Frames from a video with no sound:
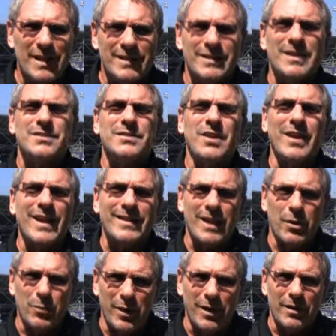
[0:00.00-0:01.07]
Didn't start out
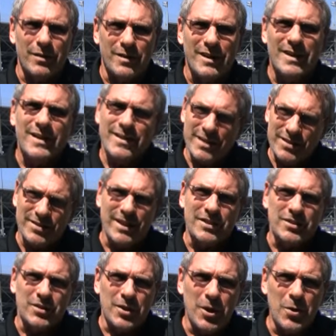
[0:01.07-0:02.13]
that well this
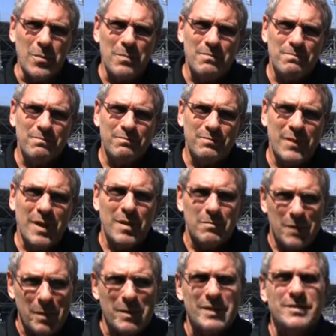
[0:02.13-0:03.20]
season, though.
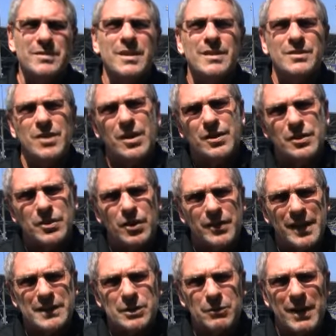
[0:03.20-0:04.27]
Maybe he's starting to turn
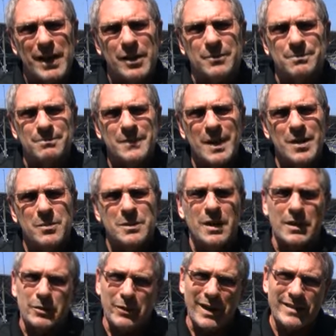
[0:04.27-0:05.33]
things around. We
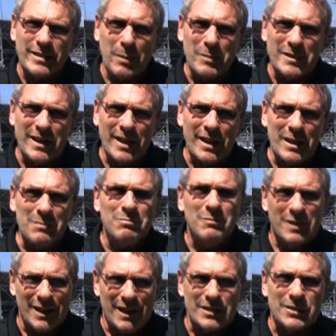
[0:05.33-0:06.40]
talked to Greg Zeppadelli.
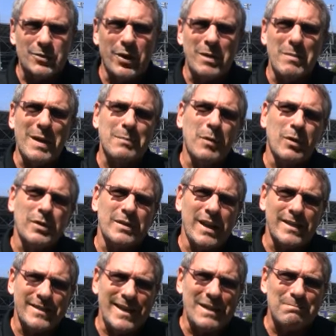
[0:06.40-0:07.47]
Got a story on
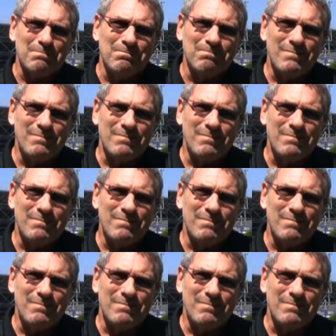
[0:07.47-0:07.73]
MikeMullen.net.